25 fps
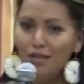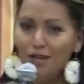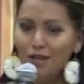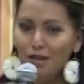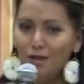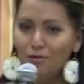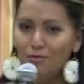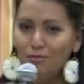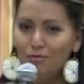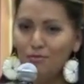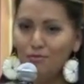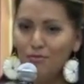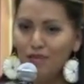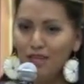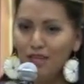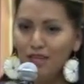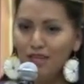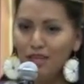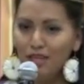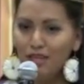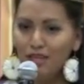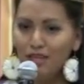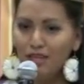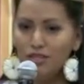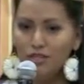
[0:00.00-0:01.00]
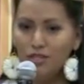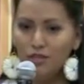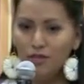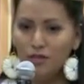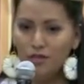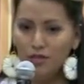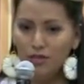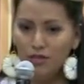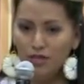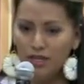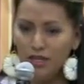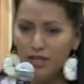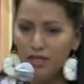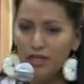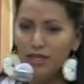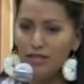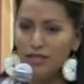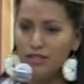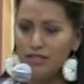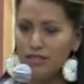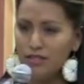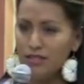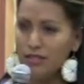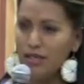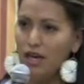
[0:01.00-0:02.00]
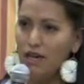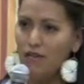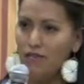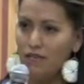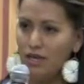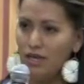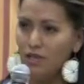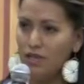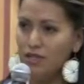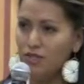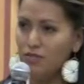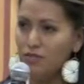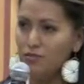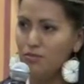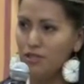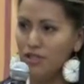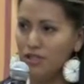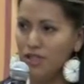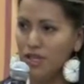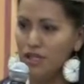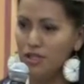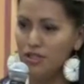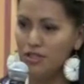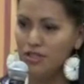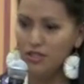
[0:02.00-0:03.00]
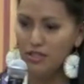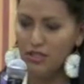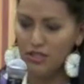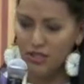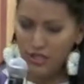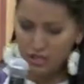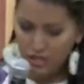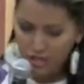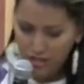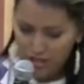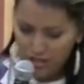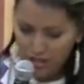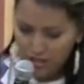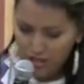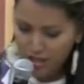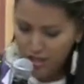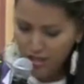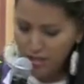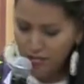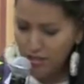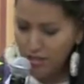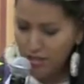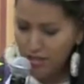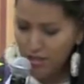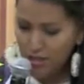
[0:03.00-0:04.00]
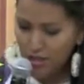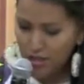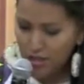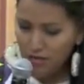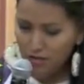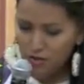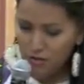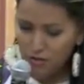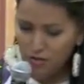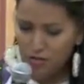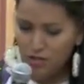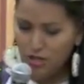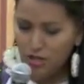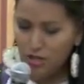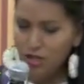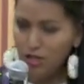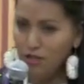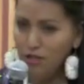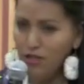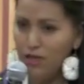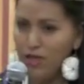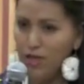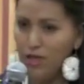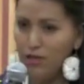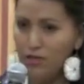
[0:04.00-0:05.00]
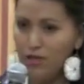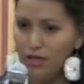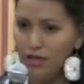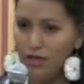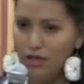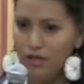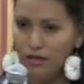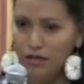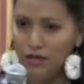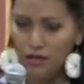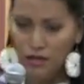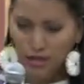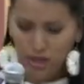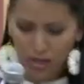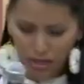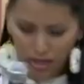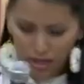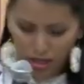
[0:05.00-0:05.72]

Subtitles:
And so they needed to have the extra protection. And that's why the leather goes all the way up here.